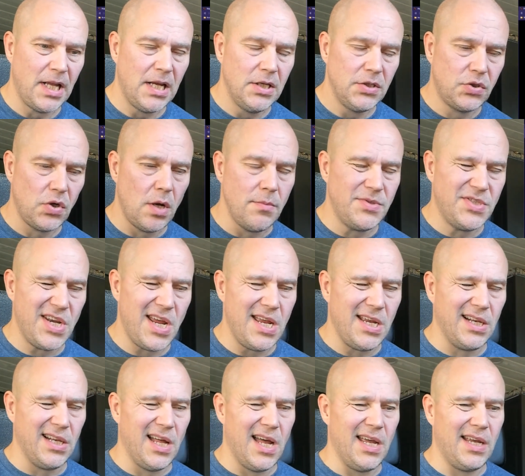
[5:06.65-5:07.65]
So I'm
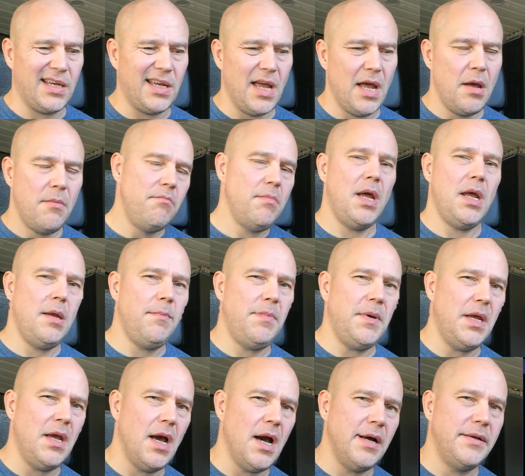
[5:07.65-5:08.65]
saying like
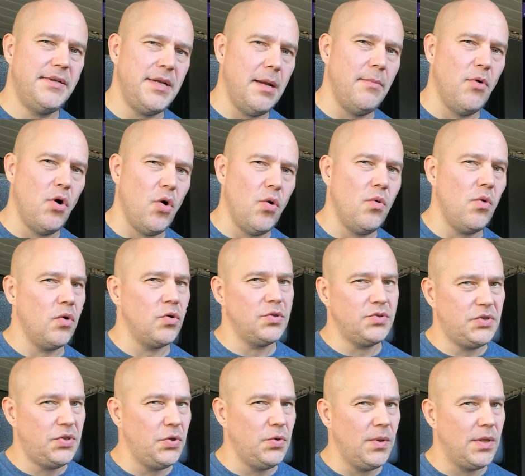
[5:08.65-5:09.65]
maybe a demo or
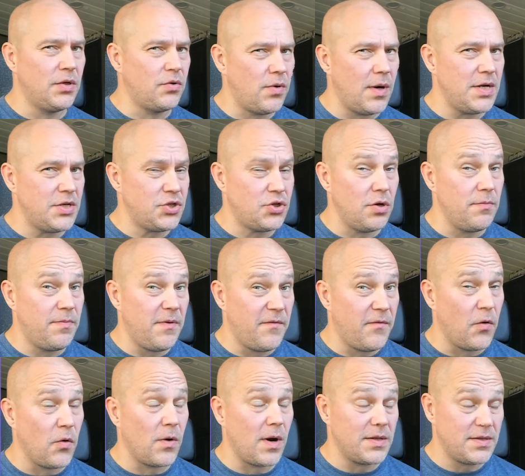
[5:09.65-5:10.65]
two in question
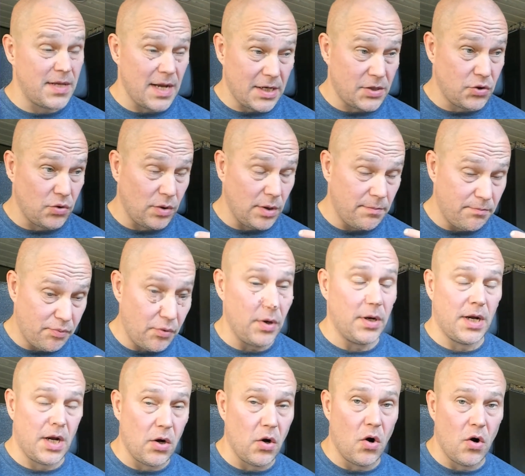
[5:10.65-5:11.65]
before actually
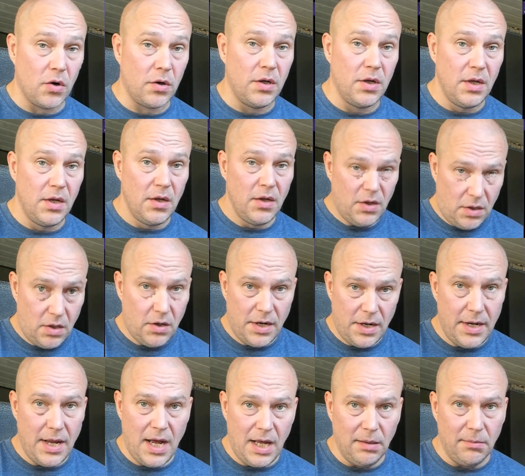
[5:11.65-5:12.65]
bringing on
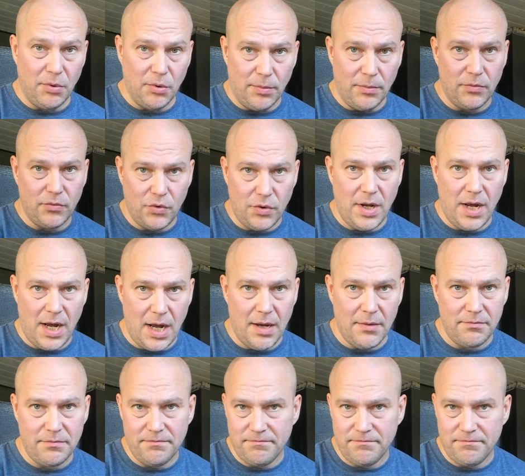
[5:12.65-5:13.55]
an album would have